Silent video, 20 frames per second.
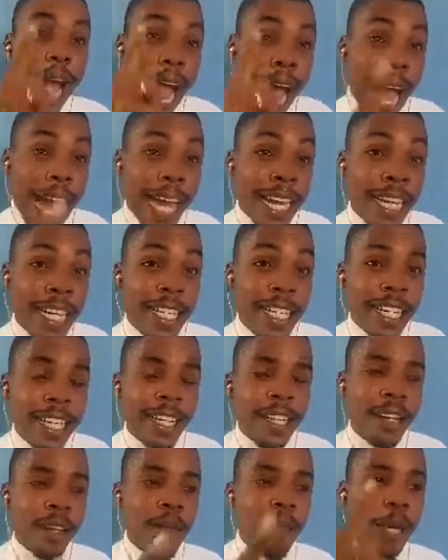and
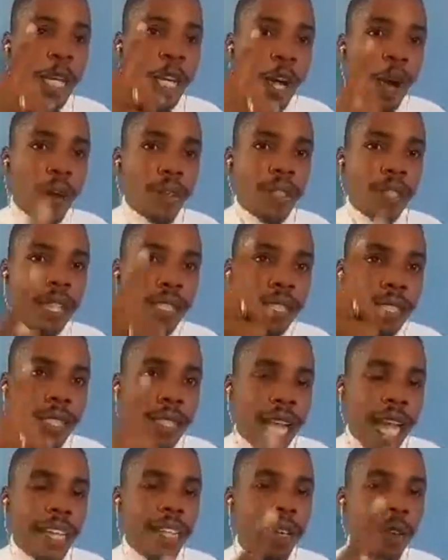because they
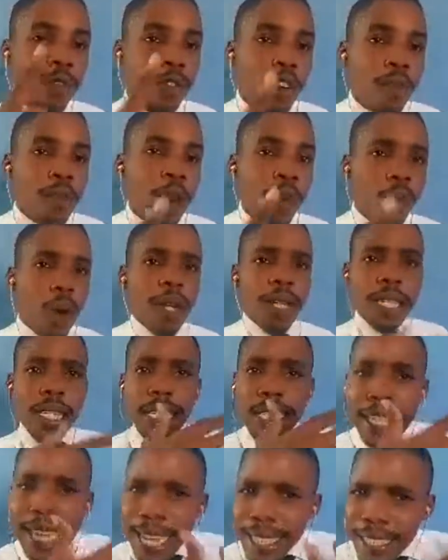sack you from your work,
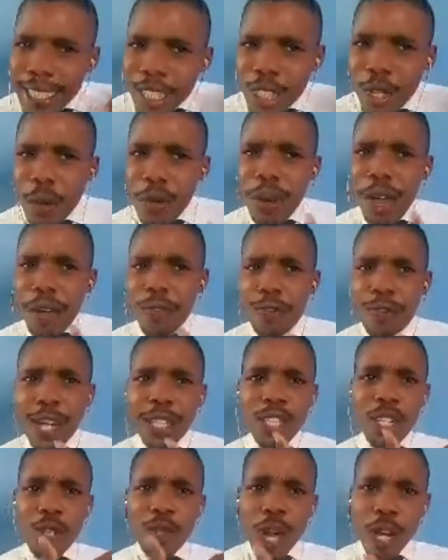yes, it's going to
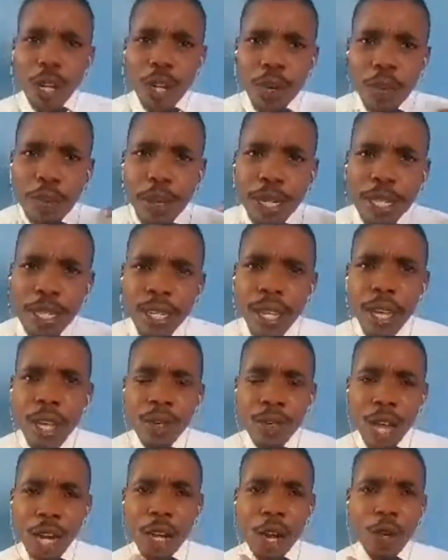affect you. You are not
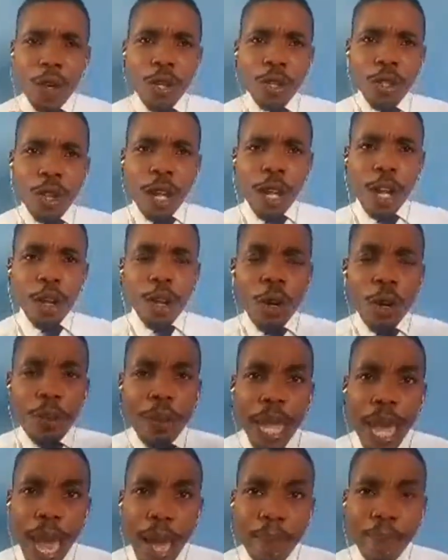going to
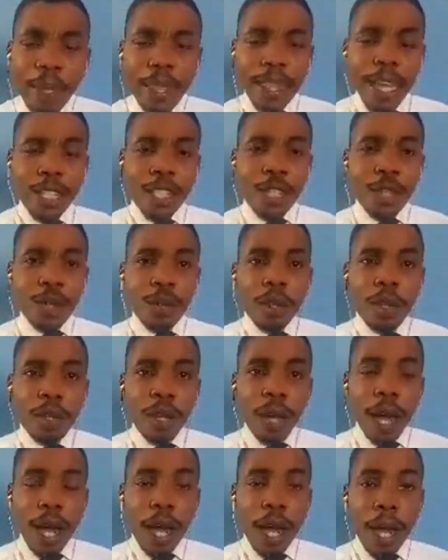be happy that you
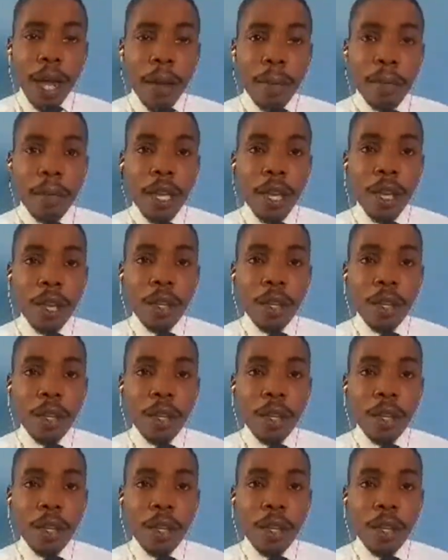are